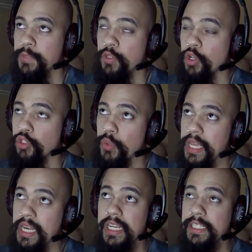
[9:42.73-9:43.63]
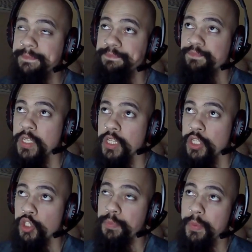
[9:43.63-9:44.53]
You go to Italy,
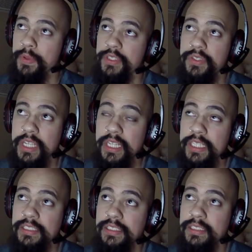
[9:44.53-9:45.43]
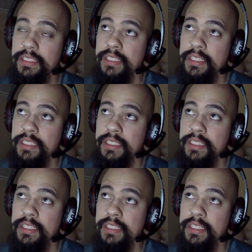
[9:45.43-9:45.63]
you speak with Sicilians.